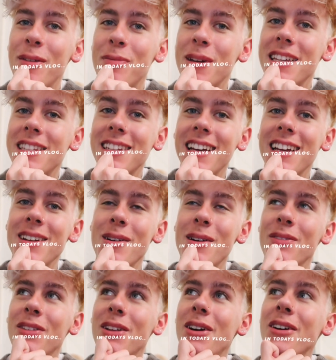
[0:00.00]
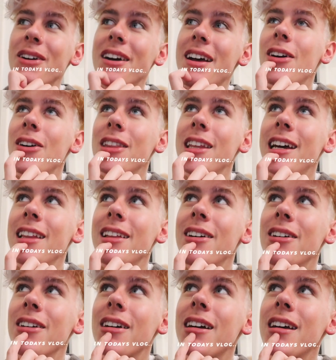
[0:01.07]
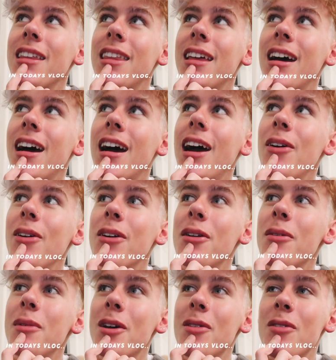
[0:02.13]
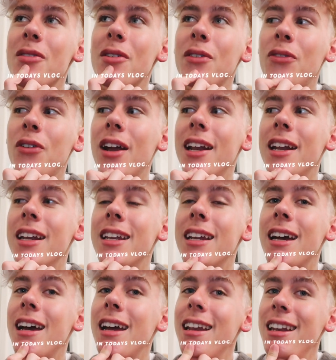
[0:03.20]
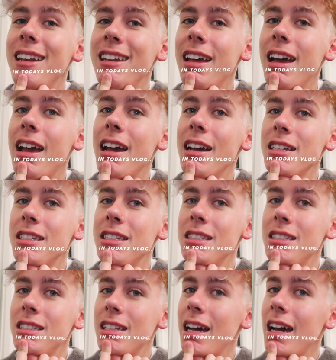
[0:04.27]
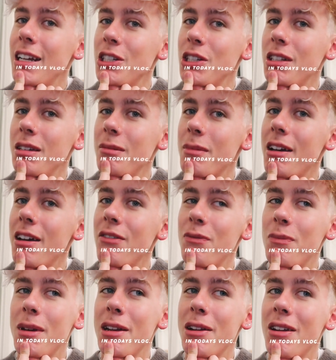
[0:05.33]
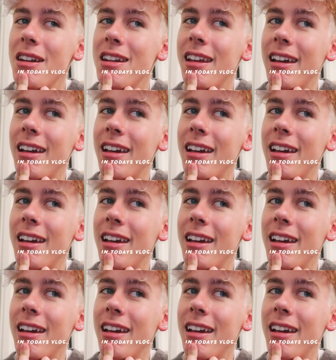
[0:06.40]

I've been saying in my vlog all night long that I was going to meet up with a friend and I actually may have been on a